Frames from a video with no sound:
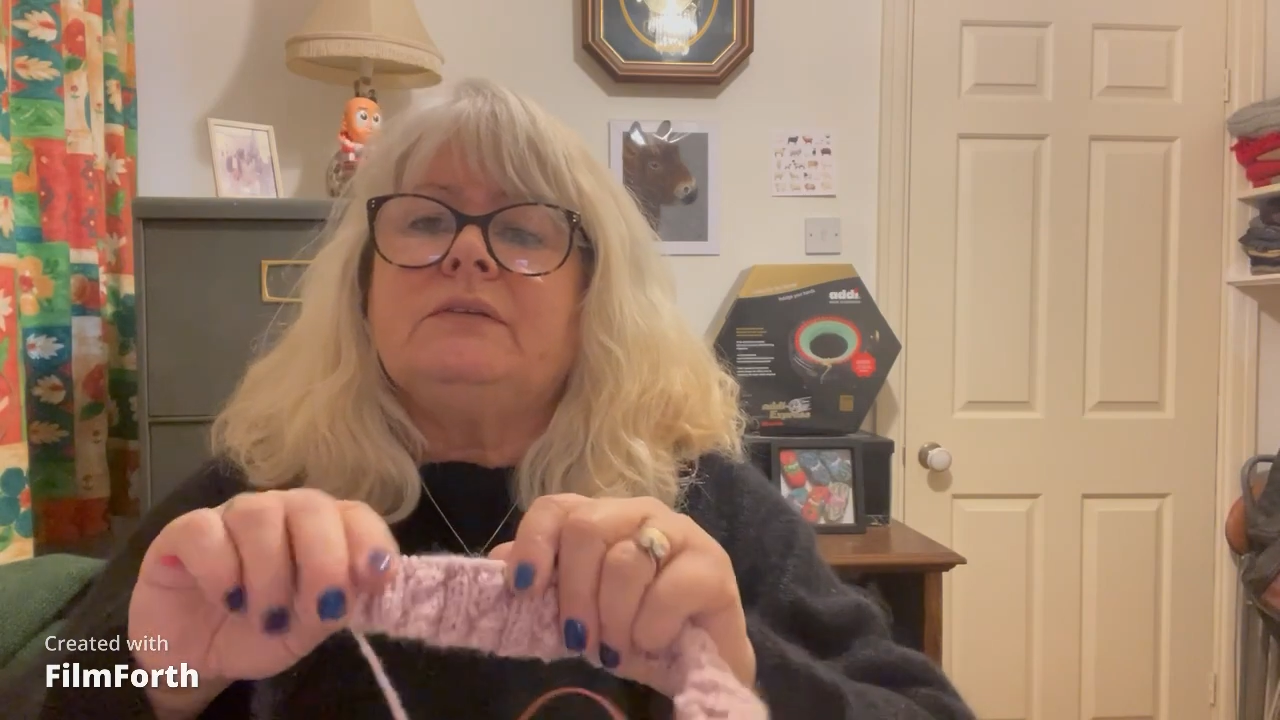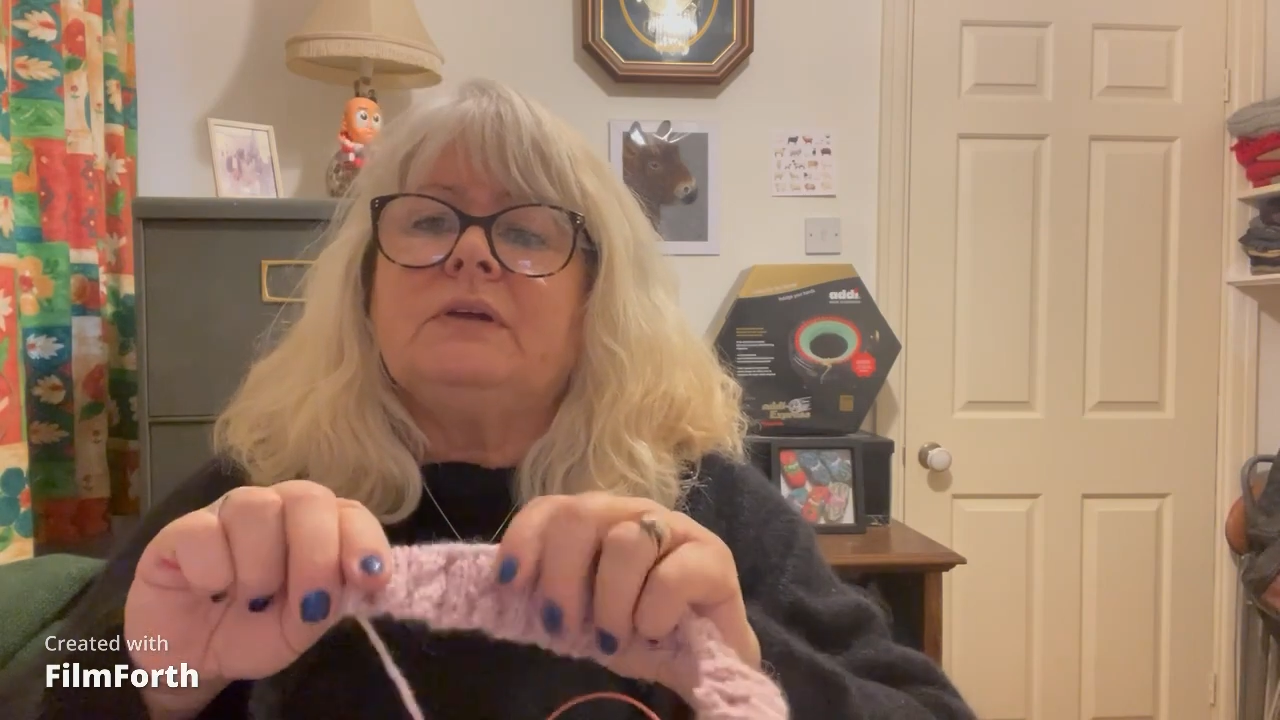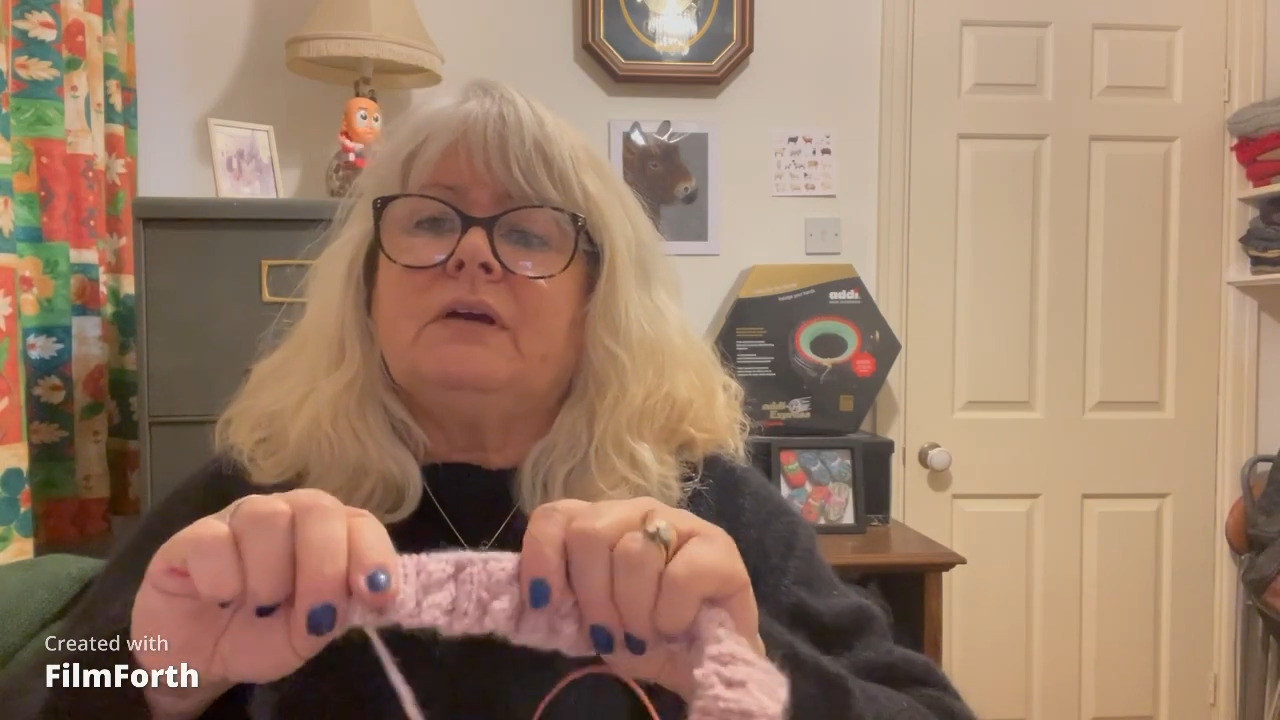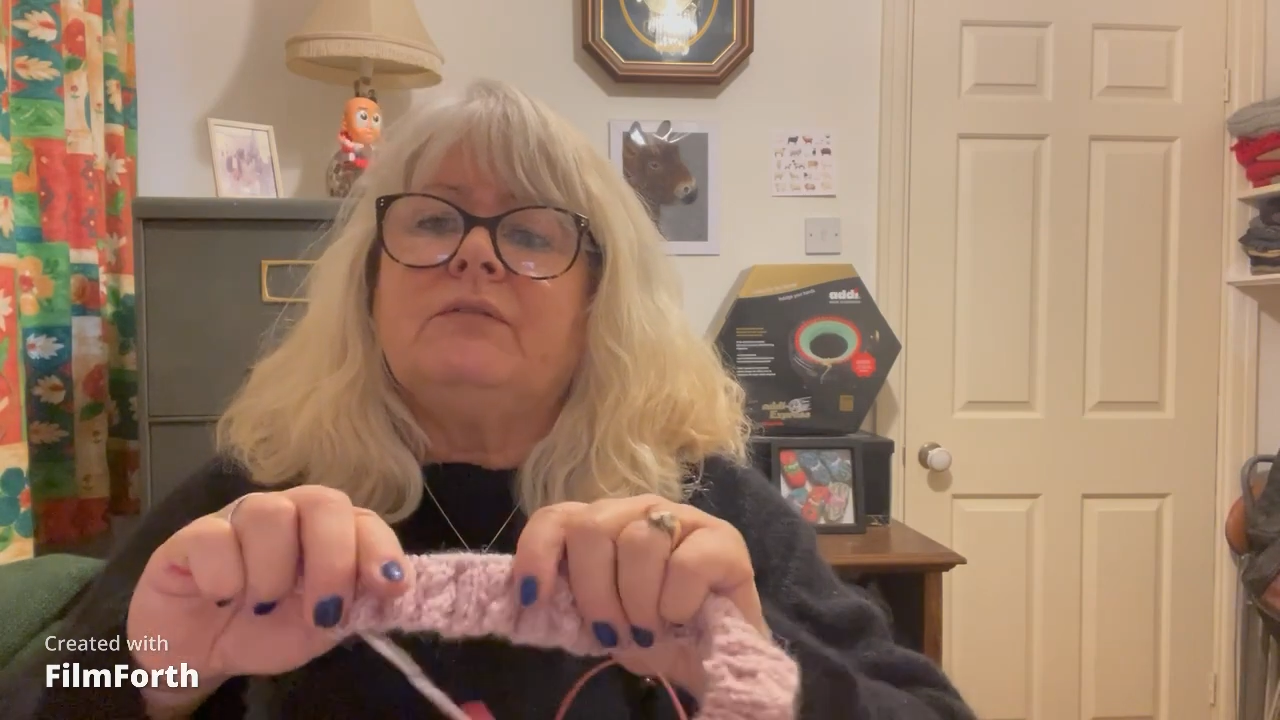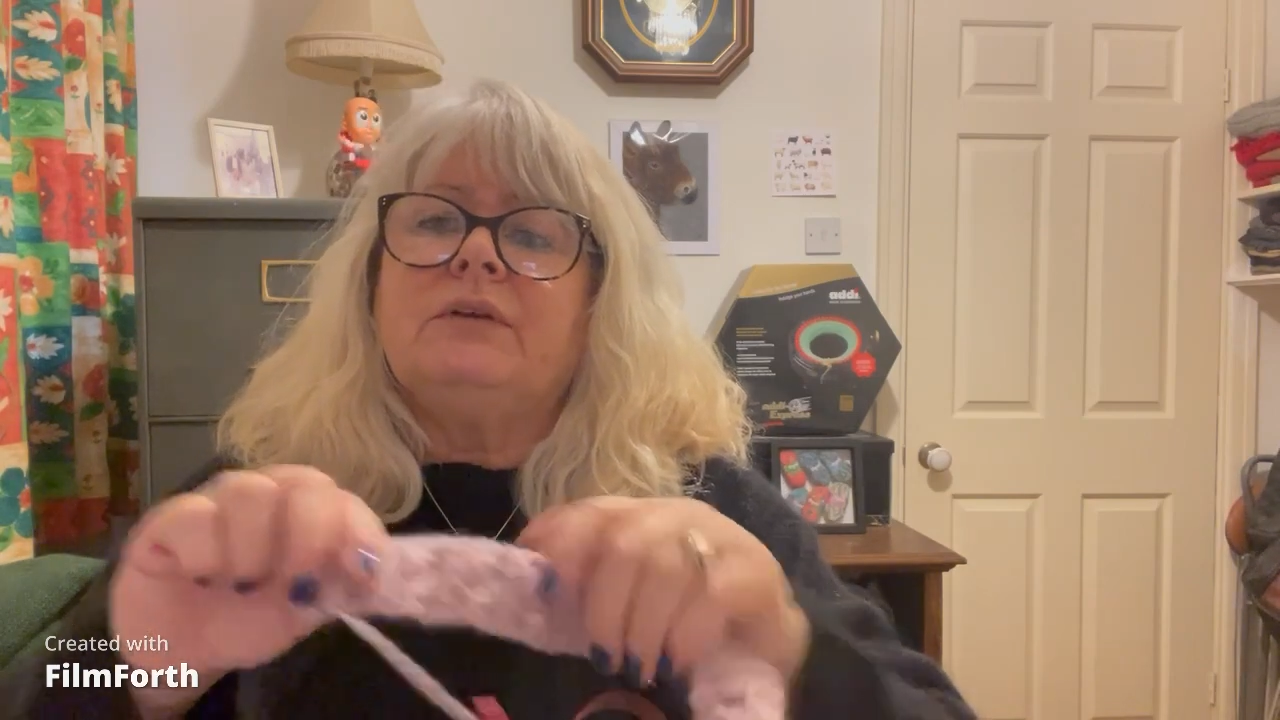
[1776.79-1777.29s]

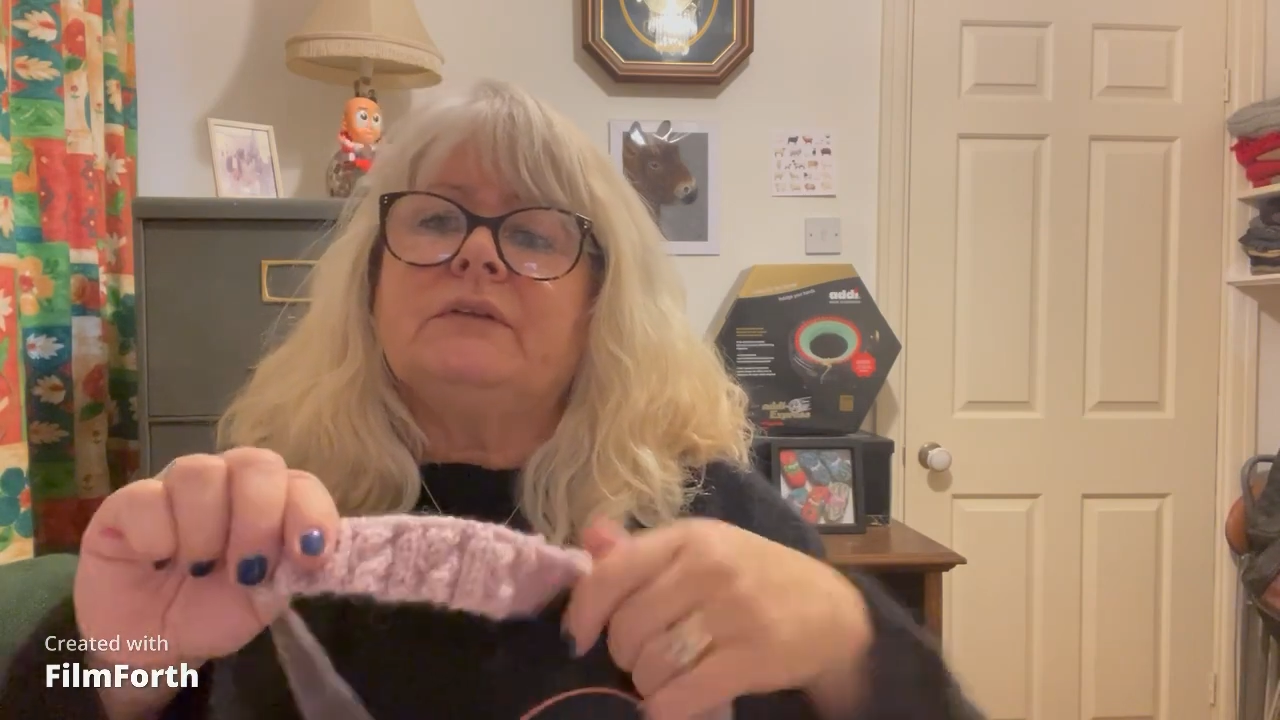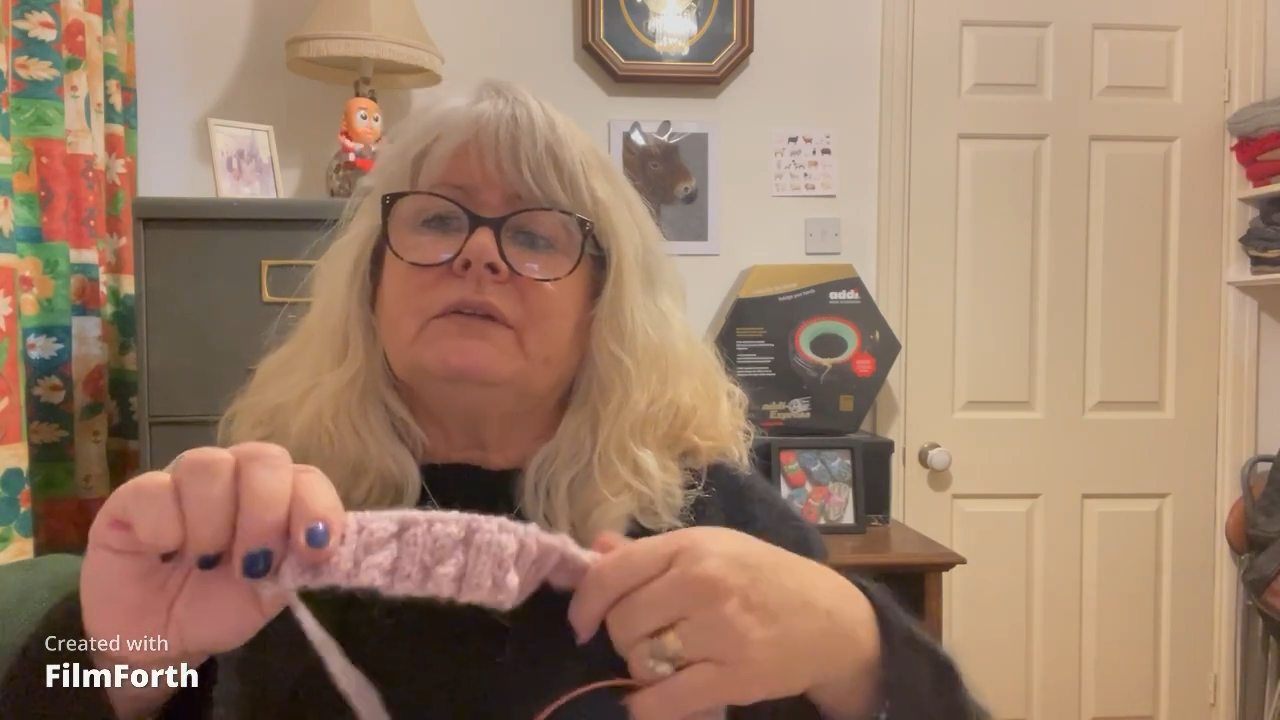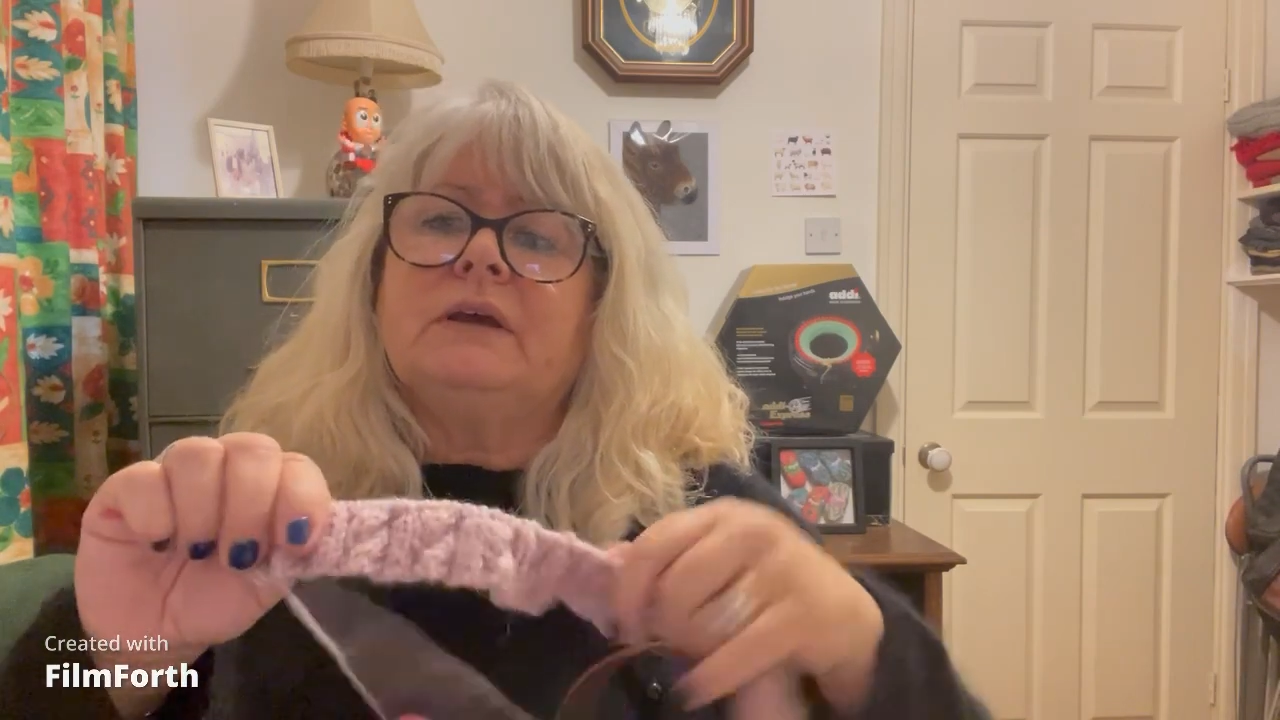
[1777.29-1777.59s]
yarn feels